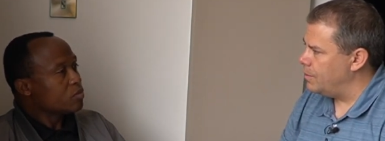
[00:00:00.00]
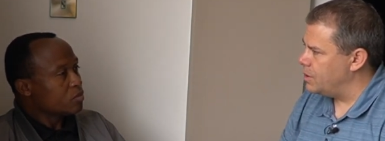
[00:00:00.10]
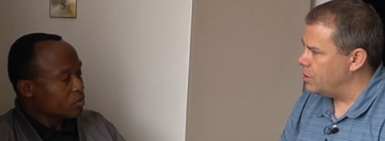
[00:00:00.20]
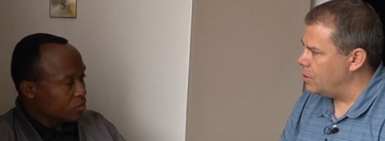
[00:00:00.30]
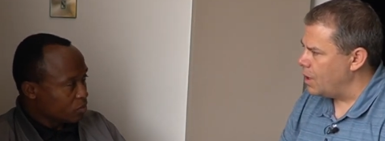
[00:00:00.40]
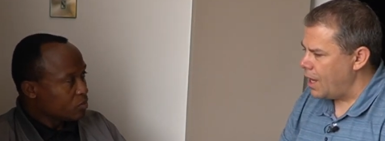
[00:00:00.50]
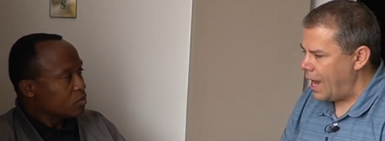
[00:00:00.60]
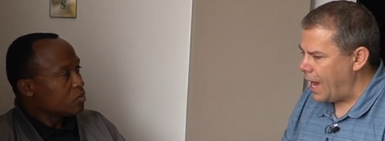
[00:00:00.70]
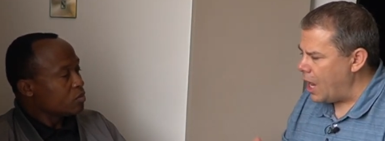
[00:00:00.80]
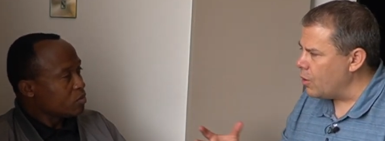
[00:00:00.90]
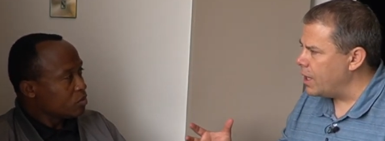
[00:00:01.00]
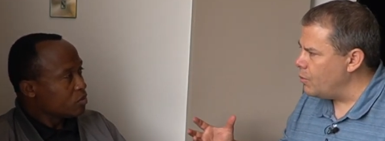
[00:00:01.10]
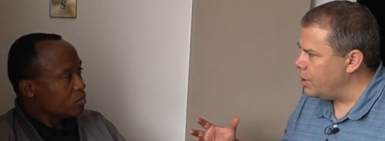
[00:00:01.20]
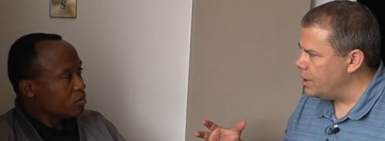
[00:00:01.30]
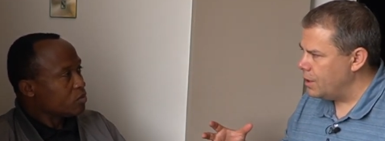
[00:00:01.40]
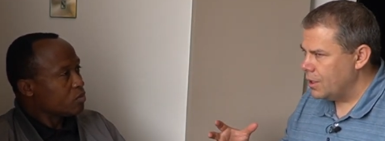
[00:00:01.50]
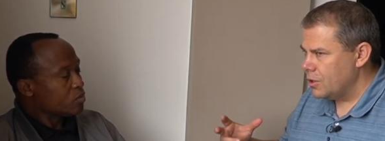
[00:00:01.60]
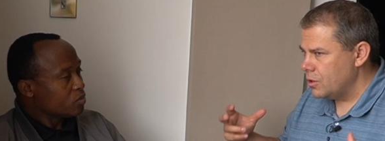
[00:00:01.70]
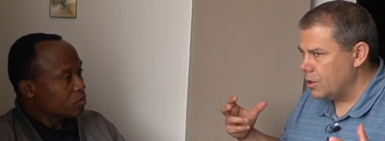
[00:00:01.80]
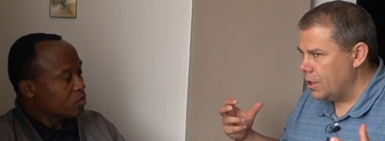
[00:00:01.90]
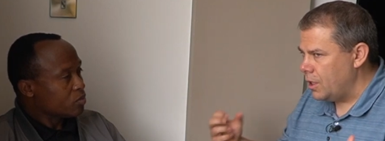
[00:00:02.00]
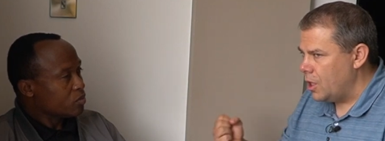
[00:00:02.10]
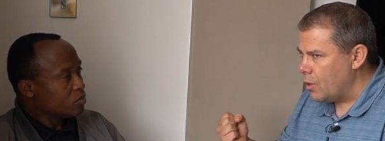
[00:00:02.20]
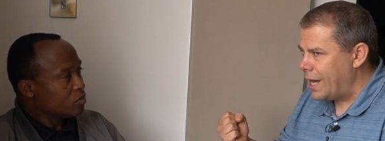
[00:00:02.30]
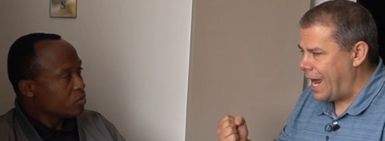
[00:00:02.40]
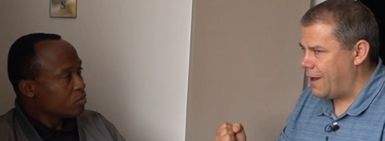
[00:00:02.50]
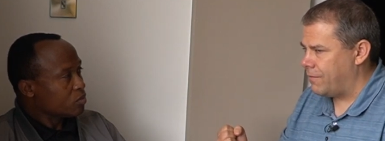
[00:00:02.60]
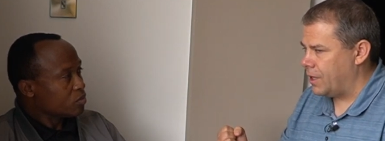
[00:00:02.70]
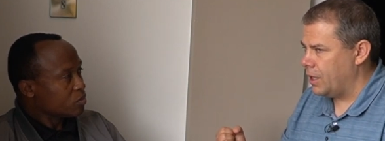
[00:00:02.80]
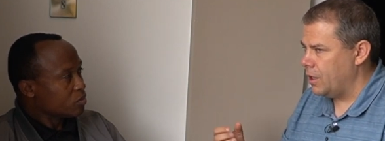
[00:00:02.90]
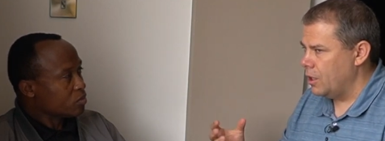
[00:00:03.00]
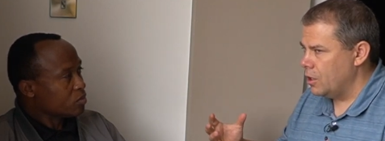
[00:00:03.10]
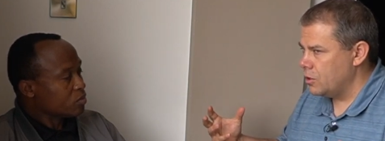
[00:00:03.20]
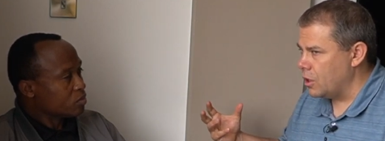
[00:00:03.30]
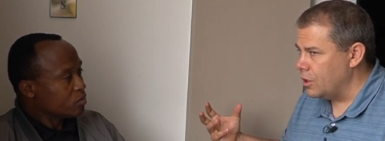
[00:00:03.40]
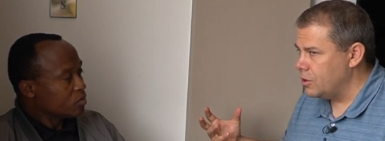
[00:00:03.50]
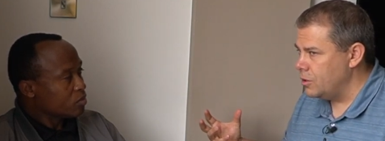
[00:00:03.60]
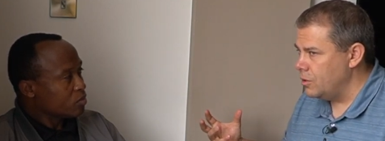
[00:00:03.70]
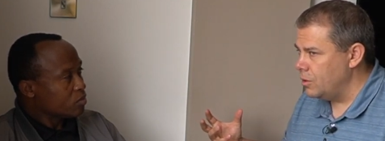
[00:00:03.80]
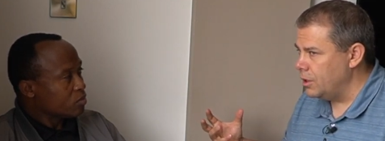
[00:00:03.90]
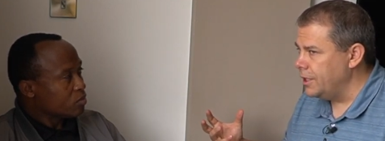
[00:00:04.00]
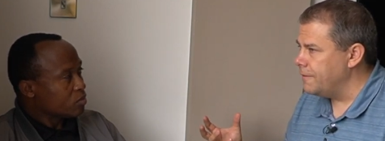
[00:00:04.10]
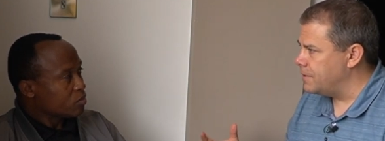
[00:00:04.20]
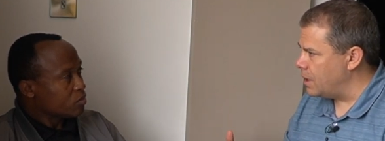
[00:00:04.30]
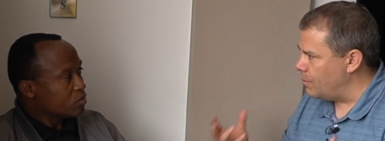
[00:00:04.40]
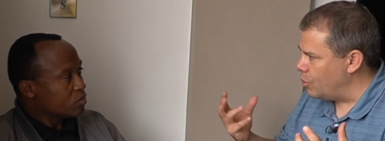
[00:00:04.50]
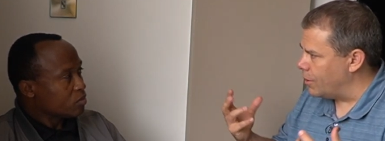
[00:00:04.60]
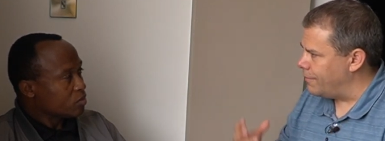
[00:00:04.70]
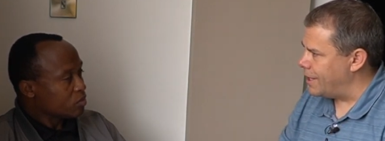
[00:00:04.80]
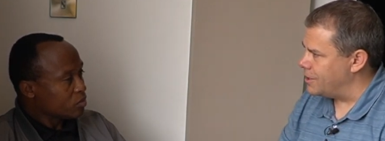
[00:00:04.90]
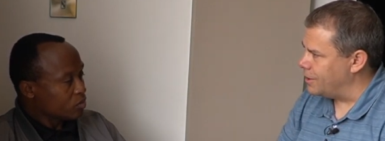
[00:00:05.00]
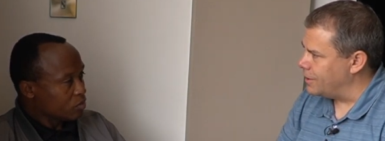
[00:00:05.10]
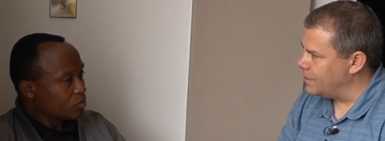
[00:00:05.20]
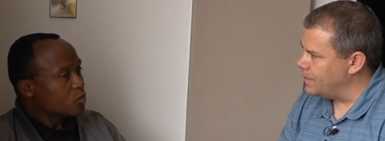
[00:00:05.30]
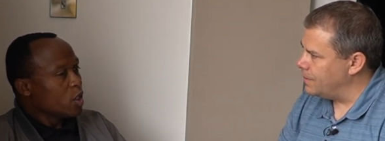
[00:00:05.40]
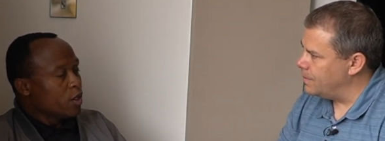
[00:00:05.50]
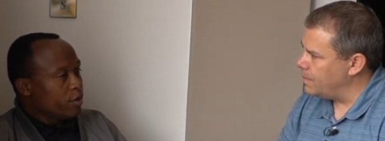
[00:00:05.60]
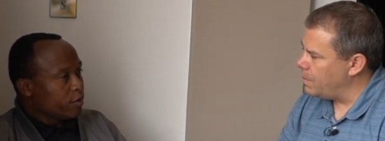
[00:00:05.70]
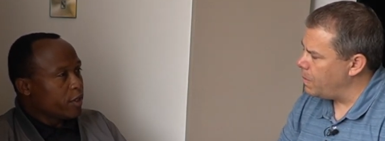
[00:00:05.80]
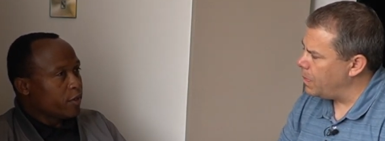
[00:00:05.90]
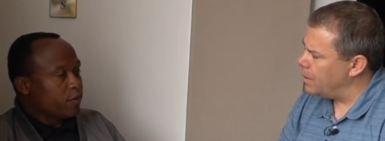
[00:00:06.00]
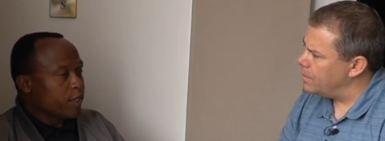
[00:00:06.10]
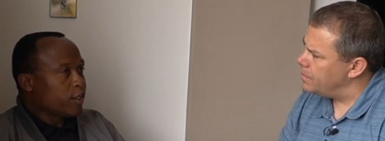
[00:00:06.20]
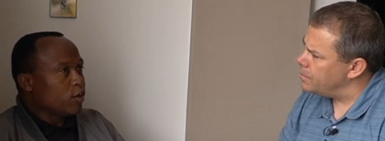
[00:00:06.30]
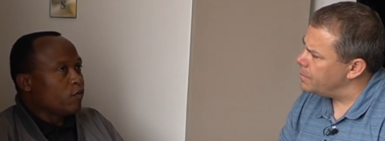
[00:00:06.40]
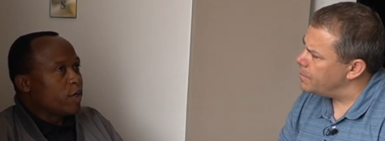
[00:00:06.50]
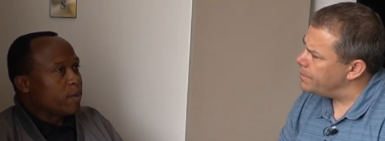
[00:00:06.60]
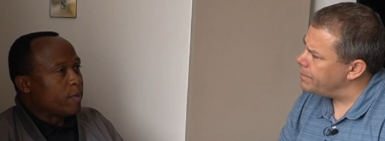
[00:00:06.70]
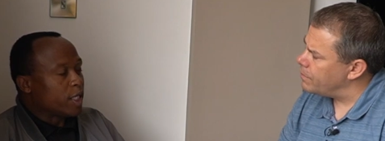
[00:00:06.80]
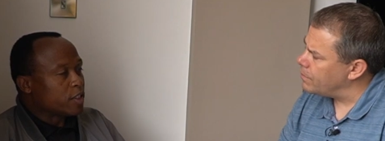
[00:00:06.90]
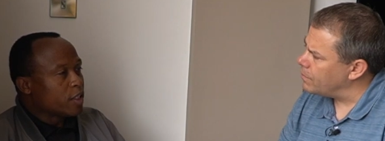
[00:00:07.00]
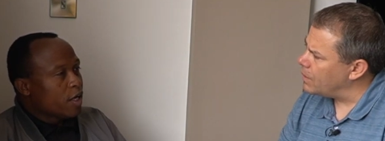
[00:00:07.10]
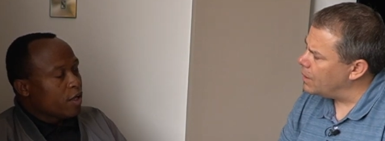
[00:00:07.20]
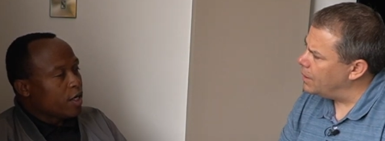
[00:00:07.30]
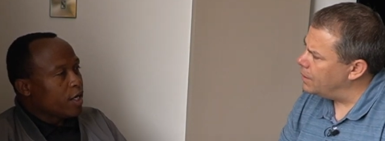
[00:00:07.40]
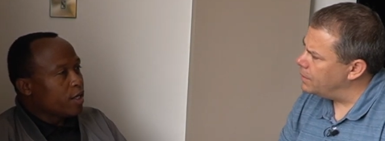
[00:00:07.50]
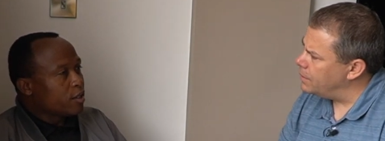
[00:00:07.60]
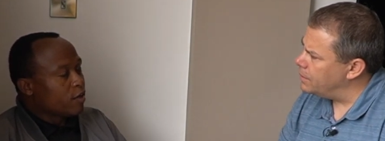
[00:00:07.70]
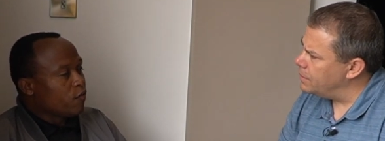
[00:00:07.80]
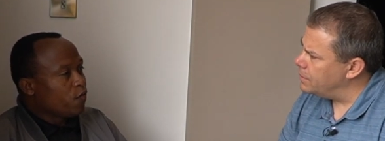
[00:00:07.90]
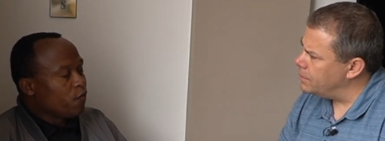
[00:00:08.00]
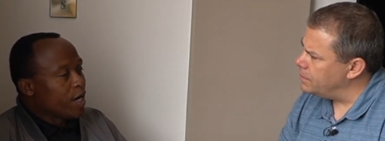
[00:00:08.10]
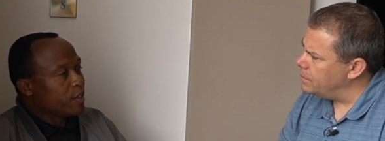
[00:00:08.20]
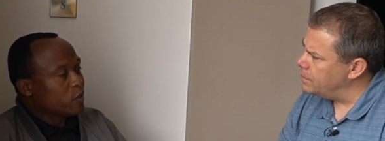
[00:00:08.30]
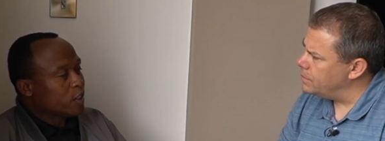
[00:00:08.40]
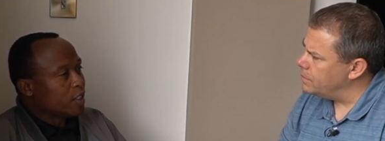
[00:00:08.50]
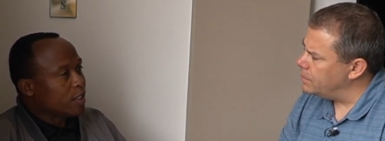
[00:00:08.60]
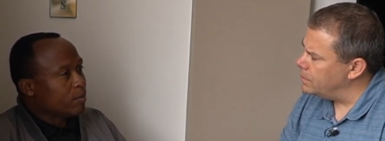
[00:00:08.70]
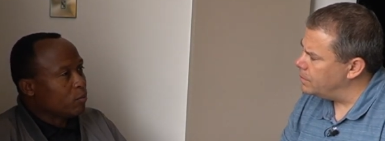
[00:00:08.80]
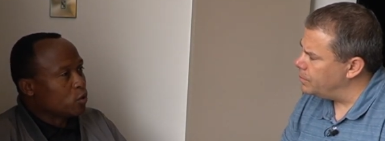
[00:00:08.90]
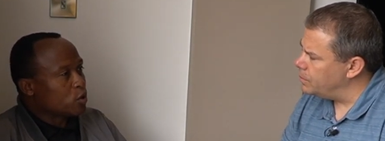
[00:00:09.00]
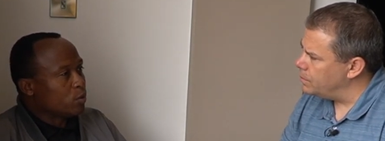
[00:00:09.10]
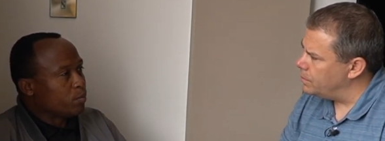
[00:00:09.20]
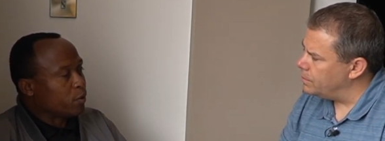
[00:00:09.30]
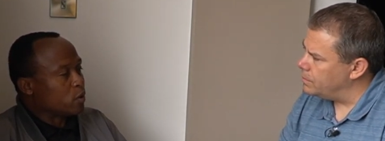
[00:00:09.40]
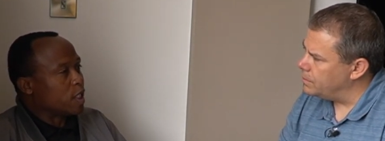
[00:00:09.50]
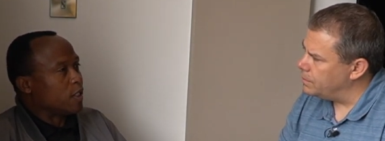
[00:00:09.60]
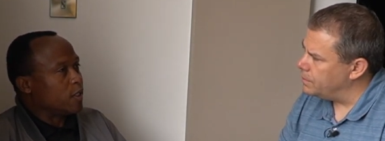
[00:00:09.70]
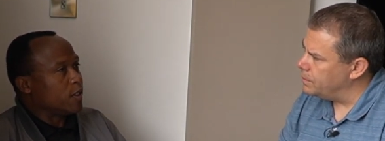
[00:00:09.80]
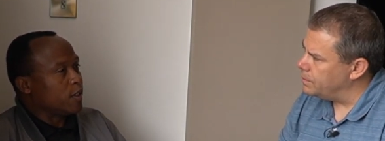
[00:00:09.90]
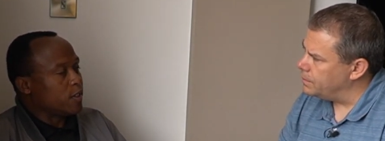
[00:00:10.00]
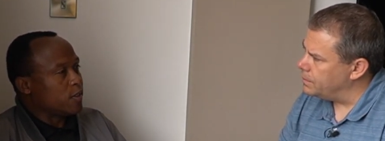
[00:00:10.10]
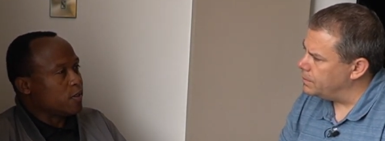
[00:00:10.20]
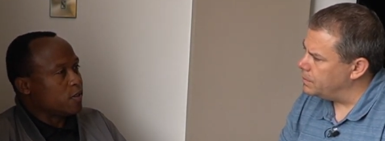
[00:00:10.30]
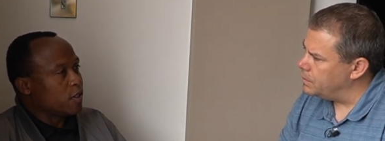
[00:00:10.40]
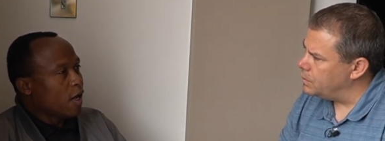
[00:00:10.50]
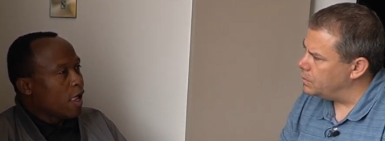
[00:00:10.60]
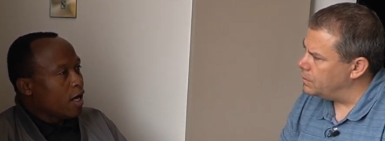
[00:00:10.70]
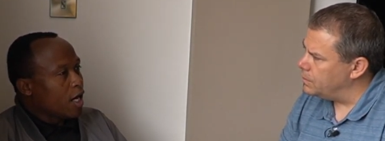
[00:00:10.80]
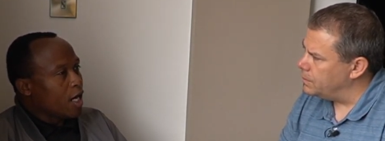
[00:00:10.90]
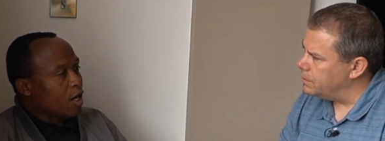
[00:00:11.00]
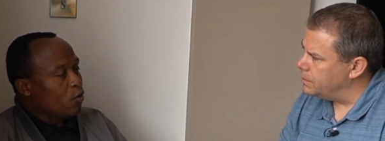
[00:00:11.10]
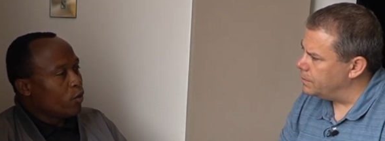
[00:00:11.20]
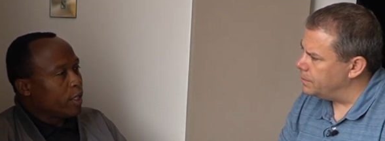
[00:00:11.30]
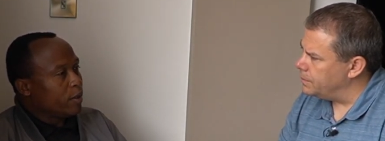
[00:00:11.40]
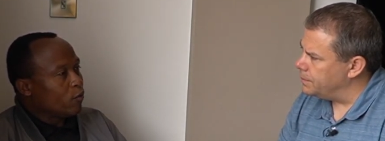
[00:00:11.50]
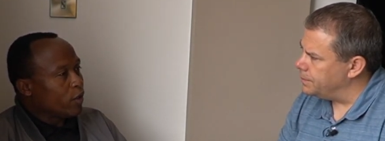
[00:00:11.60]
Speaker 1: them to do? How can we, here in Africa, start to lift up more evangelists?
Speaker 2: Yeah, thank you very much. The first and the most important thing is when